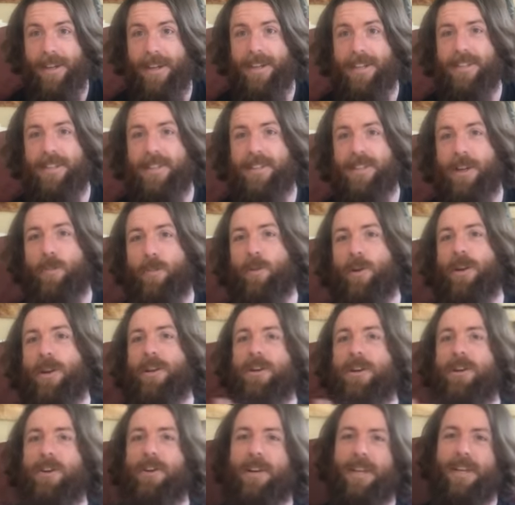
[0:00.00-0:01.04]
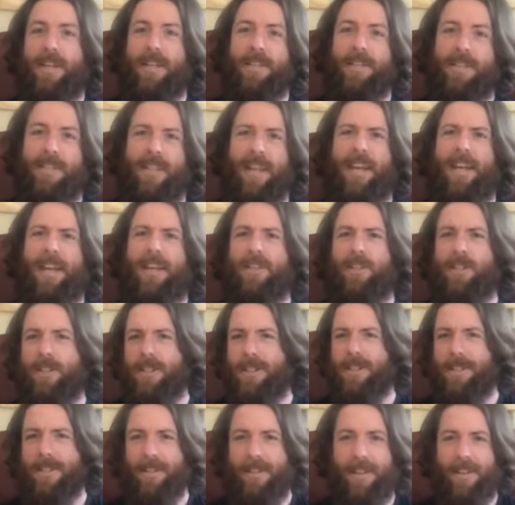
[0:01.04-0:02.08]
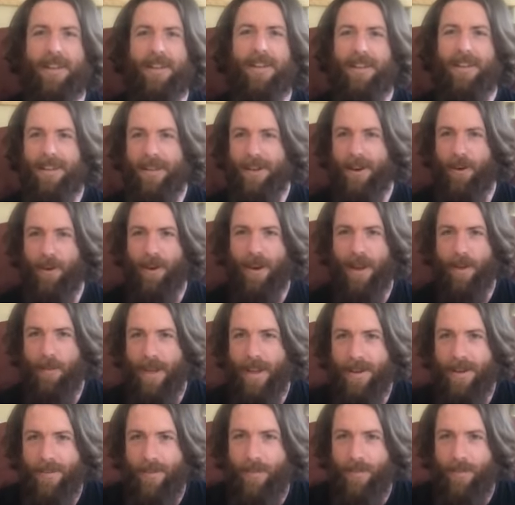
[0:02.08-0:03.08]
to someone who is like just, you know what I mean?